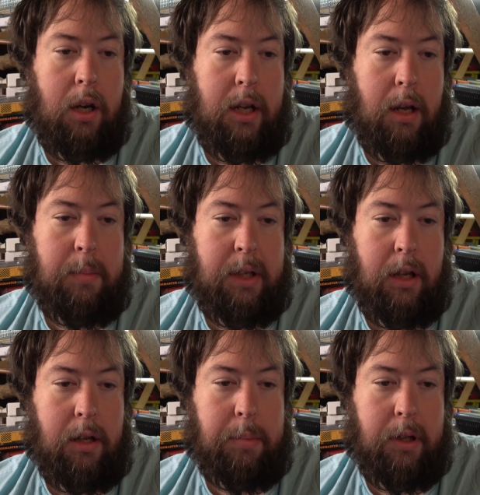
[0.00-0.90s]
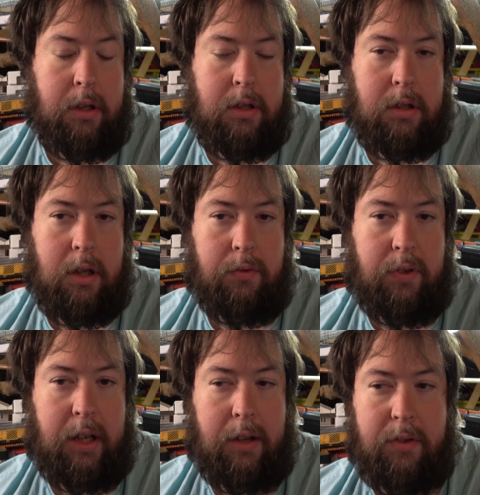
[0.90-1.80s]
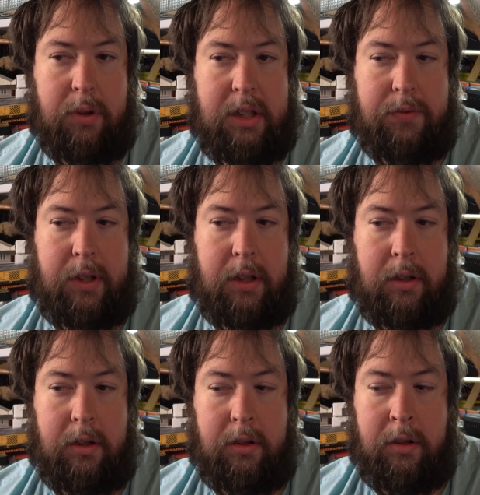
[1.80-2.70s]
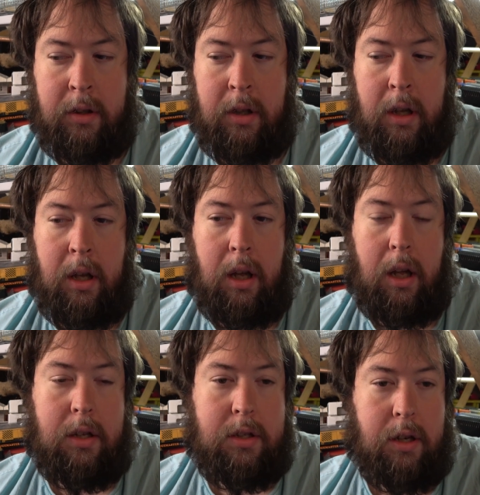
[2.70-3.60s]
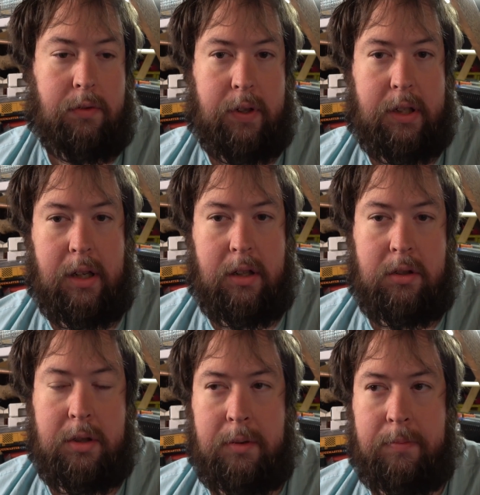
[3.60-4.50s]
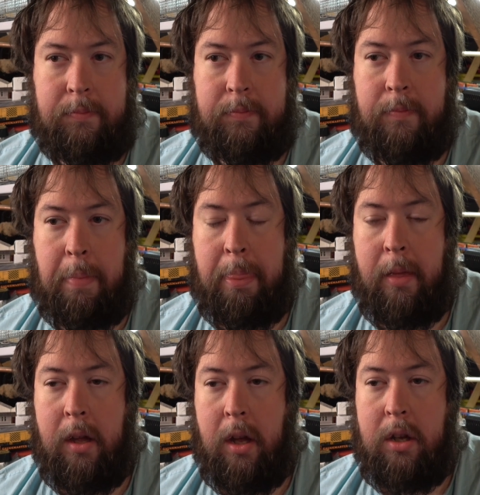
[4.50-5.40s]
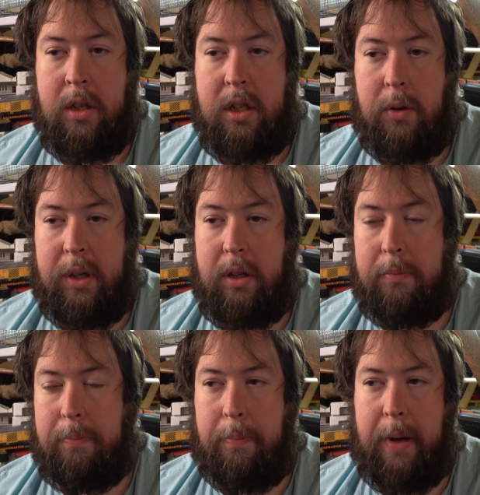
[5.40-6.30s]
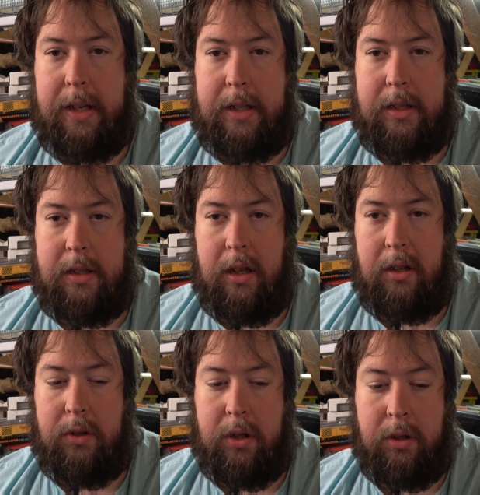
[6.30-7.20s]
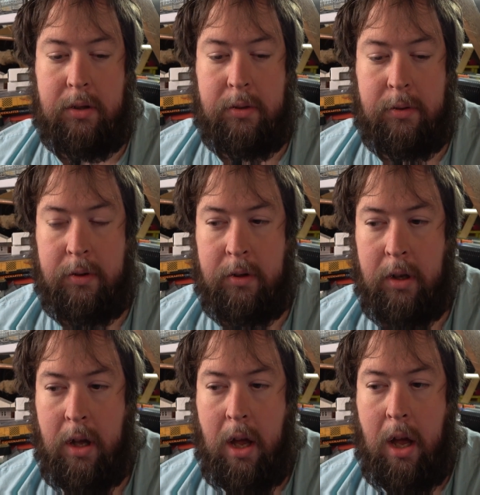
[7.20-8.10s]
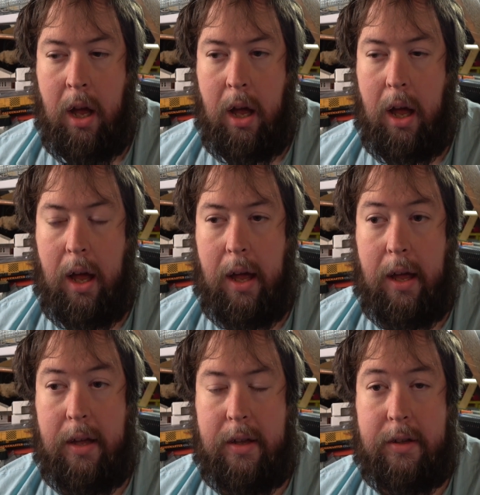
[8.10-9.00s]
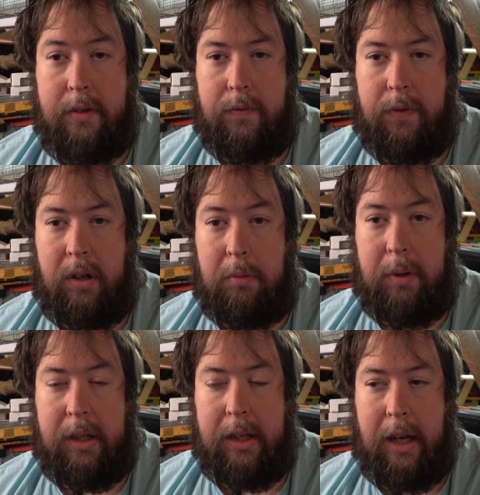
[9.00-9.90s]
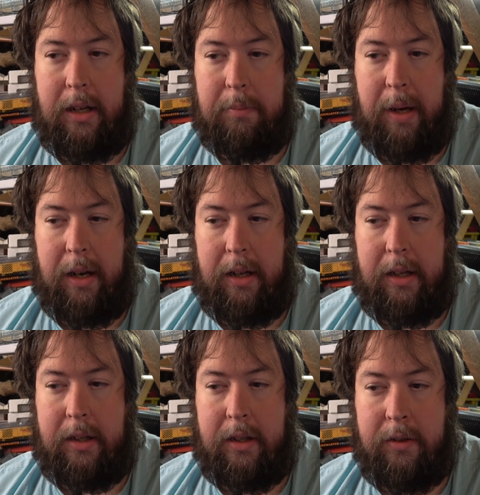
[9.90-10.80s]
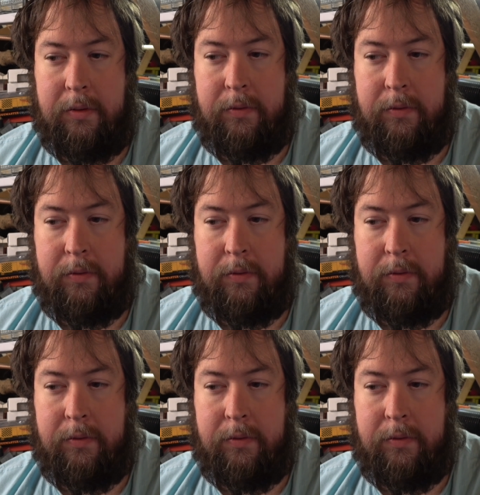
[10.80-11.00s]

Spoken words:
Coming up, I should hopefully have quite a few show videos. So we've got Basingstoke, followed by Ali Pally,